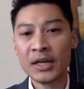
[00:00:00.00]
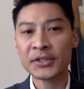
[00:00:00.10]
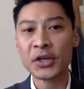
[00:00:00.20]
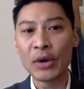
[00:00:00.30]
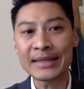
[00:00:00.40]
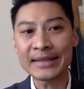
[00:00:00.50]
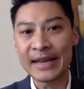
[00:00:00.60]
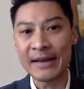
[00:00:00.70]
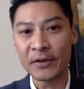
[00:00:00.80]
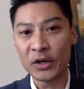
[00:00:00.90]
So at
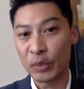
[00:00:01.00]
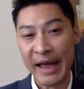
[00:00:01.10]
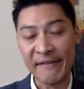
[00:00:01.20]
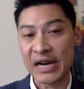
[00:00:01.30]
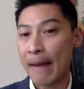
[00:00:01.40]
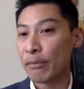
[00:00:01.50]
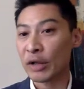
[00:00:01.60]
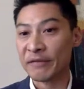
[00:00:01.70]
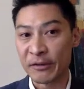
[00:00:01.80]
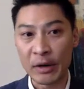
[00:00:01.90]
Stanford, we have a
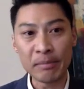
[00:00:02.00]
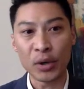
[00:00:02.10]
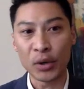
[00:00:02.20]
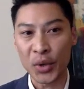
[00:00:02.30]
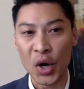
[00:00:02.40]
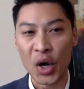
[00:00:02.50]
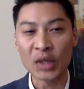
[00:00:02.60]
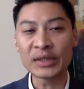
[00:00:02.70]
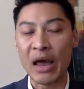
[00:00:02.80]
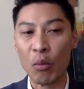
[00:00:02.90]
couple of different
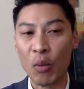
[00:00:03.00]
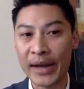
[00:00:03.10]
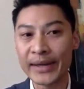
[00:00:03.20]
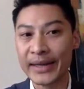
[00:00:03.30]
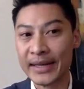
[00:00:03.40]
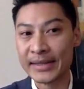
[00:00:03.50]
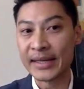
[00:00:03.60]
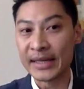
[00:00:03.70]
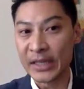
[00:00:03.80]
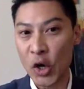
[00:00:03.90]
protocols, and one is
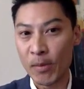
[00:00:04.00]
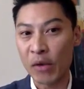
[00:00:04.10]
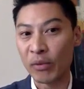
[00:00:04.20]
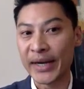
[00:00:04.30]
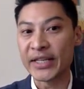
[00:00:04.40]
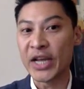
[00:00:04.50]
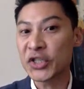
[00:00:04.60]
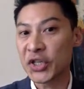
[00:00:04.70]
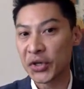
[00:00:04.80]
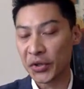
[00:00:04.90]
the glioma
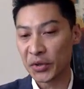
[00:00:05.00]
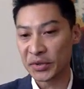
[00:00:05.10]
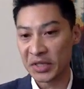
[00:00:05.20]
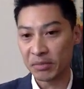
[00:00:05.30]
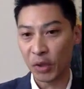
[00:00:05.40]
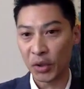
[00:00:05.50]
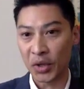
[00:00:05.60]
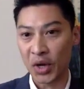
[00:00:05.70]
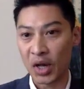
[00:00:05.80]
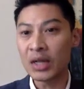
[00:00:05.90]
radiation necrosis
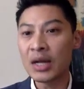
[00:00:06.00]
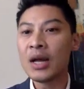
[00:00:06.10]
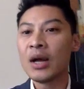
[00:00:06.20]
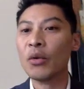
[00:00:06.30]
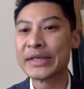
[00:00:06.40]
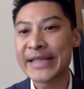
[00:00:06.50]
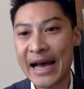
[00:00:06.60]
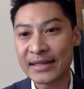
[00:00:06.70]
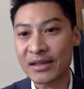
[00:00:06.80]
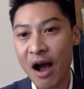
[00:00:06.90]
protocol, which
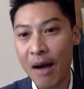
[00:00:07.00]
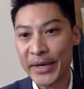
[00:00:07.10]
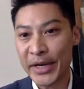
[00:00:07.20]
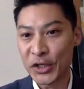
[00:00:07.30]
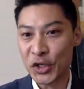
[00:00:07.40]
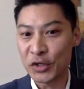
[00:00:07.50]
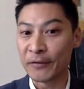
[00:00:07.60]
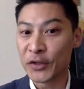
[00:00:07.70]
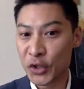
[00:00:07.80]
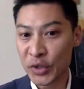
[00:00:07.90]
has a combination
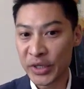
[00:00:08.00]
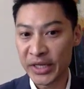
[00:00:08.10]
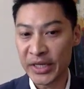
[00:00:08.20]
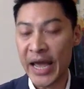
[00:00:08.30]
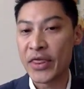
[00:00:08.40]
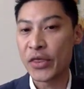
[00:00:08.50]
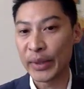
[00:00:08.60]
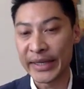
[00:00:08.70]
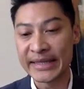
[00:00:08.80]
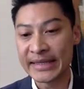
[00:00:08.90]
of 2D and
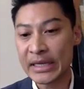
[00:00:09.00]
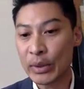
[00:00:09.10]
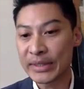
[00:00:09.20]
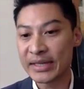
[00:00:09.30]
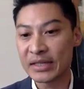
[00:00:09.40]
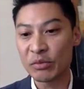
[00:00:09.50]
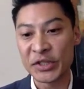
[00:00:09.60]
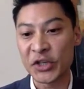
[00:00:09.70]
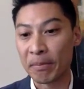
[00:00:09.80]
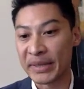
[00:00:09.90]
3D sequences,
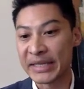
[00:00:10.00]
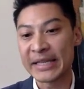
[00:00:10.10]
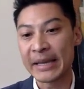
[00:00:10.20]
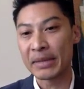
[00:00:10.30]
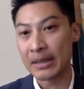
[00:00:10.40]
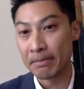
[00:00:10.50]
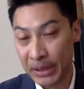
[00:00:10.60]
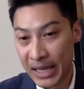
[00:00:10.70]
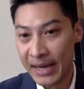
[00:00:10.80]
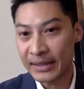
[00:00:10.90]
which are BTIP
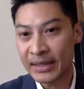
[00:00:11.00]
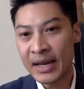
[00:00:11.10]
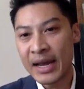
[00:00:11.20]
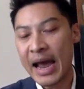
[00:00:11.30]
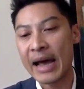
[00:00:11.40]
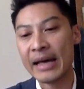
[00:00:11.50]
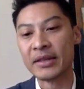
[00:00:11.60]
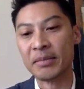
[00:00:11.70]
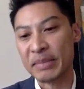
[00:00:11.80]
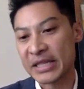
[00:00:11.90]
compliant.
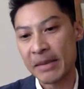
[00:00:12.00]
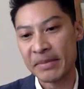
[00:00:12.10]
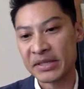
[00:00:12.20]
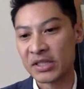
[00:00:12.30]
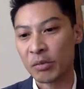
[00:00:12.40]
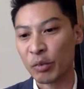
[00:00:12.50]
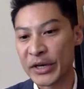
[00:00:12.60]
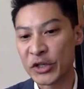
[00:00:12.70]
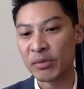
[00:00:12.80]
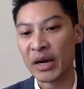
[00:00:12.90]
And the BTIP is just the
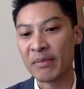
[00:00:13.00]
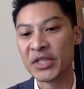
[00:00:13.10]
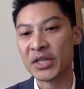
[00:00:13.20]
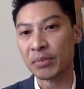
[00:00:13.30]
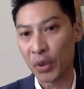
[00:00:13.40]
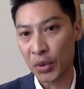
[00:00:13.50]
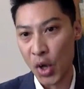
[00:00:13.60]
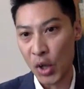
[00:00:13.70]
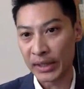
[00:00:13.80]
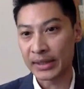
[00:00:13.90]
brain tumor imaging
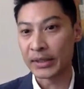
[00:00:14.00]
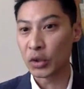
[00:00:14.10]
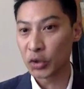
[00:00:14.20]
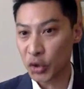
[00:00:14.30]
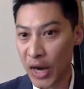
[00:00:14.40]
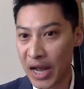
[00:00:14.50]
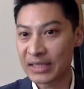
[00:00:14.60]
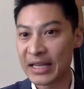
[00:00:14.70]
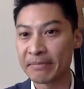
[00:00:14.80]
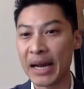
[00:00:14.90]
protocol and clinical
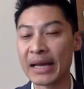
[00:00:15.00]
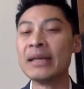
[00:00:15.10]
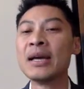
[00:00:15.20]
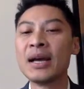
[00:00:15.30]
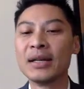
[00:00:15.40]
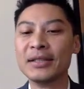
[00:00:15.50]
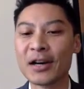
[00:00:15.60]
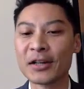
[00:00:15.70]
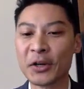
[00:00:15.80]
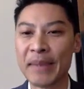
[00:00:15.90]
trials led by
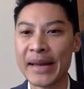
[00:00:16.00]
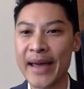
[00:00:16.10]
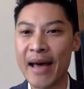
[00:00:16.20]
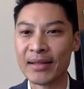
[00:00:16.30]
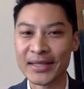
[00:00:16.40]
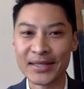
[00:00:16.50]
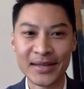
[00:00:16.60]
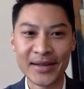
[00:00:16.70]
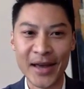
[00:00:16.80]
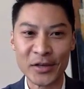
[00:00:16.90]
Dr. Ben
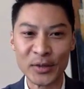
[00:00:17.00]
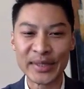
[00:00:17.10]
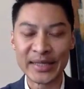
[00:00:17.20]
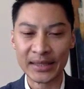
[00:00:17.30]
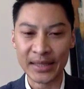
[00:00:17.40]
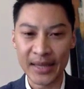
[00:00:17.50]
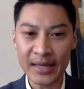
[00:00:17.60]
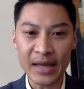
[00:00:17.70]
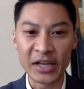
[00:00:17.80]
Ellingson at UCLA.